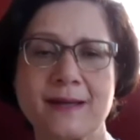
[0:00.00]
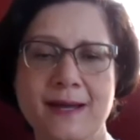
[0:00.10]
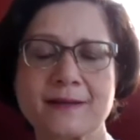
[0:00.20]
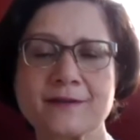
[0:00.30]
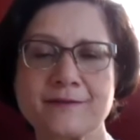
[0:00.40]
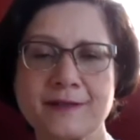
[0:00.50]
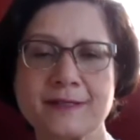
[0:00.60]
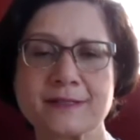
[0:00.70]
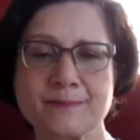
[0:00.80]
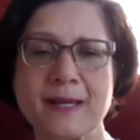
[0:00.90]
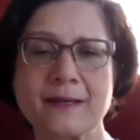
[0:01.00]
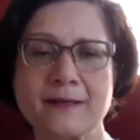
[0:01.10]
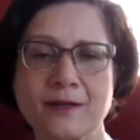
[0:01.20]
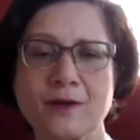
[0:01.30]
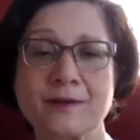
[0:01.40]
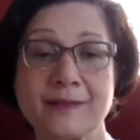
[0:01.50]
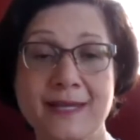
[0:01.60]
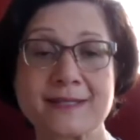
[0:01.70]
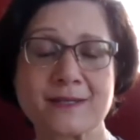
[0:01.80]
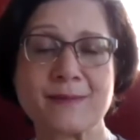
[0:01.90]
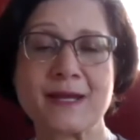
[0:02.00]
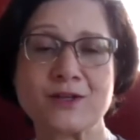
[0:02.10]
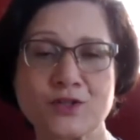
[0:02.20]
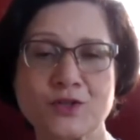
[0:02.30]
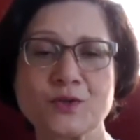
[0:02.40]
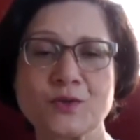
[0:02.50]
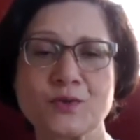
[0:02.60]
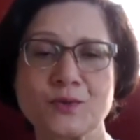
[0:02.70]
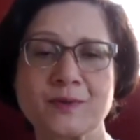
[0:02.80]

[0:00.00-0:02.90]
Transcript: atrophy depending on the SMN2